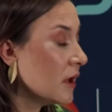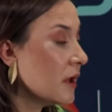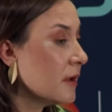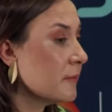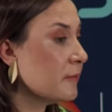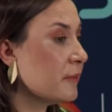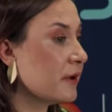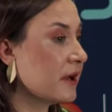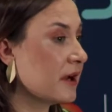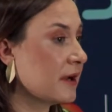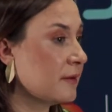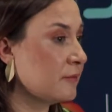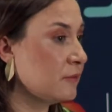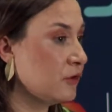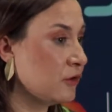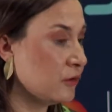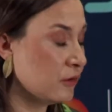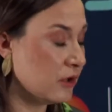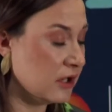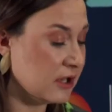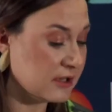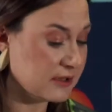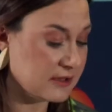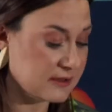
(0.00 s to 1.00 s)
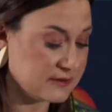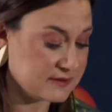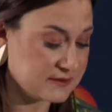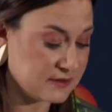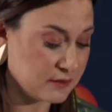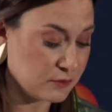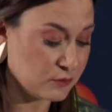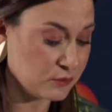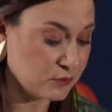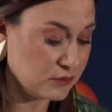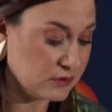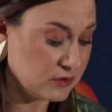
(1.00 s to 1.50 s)
contributes
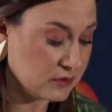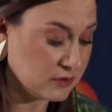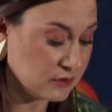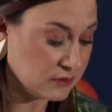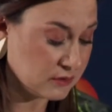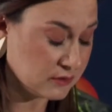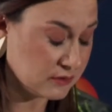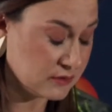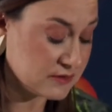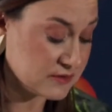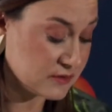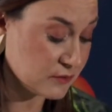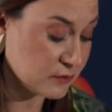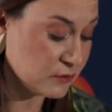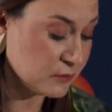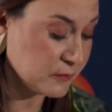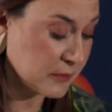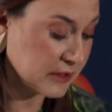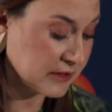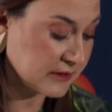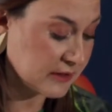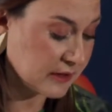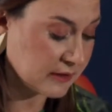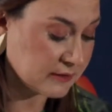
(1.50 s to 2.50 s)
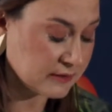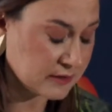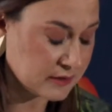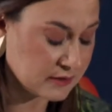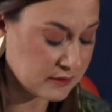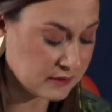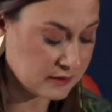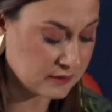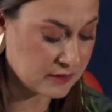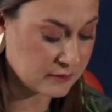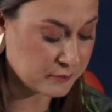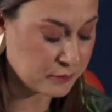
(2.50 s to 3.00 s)
to
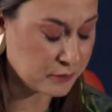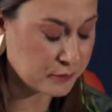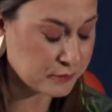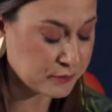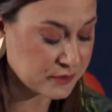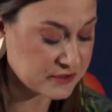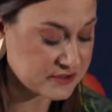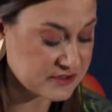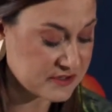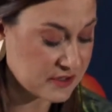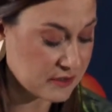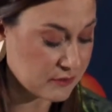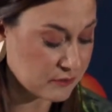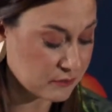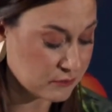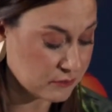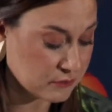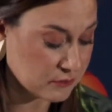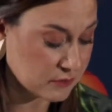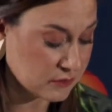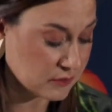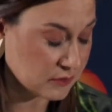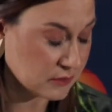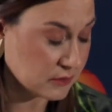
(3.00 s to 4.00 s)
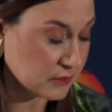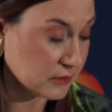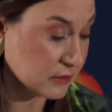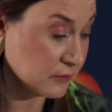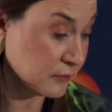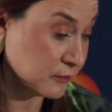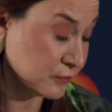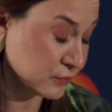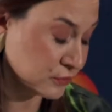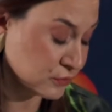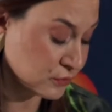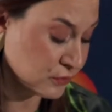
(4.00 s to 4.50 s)
improving mental health
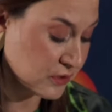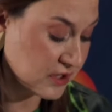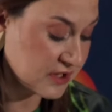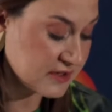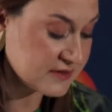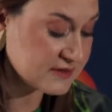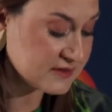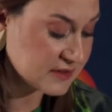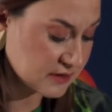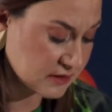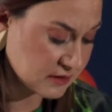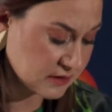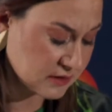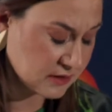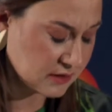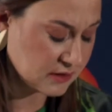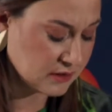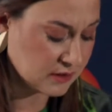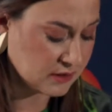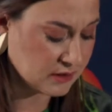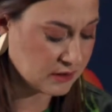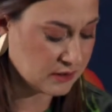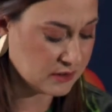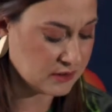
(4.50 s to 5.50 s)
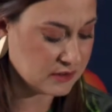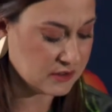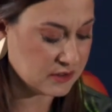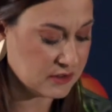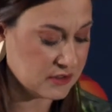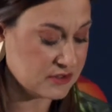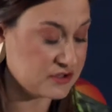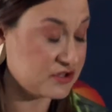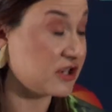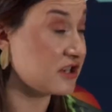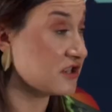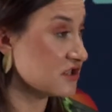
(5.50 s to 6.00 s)
for the
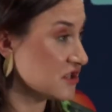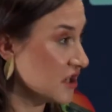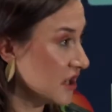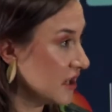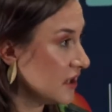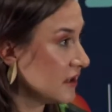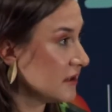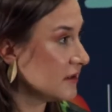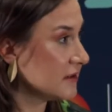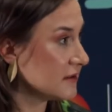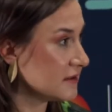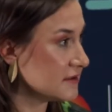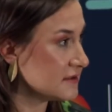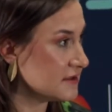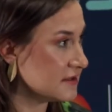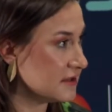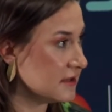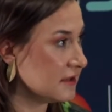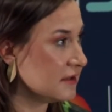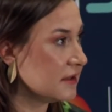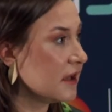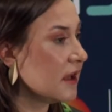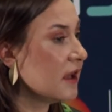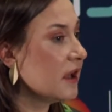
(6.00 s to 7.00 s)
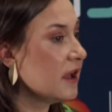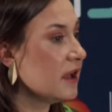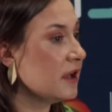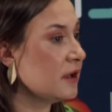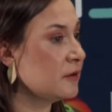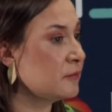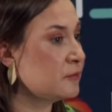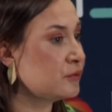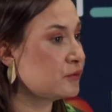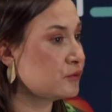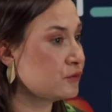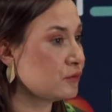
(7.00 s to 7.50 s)
Portuguese population
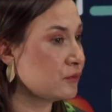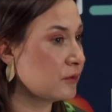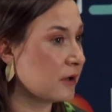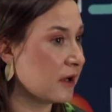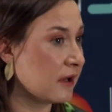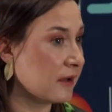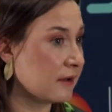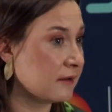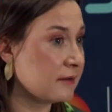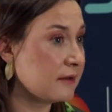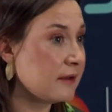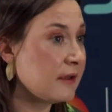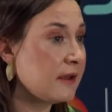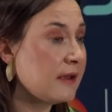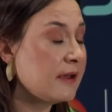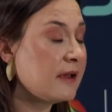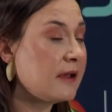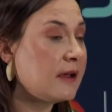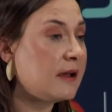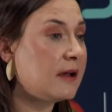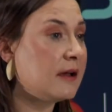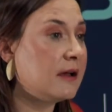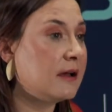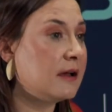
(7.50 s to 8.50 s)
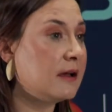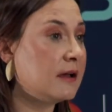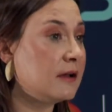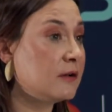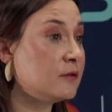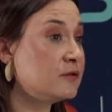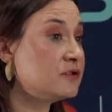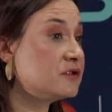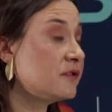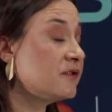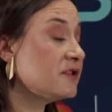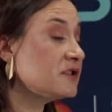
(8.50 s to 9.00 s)
and foreign
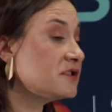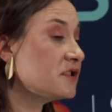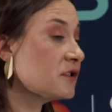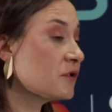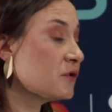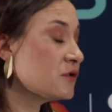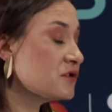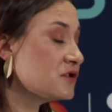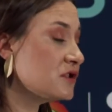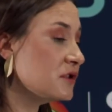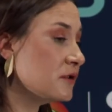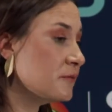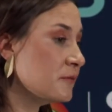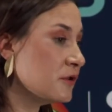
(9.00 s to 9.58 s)
population residing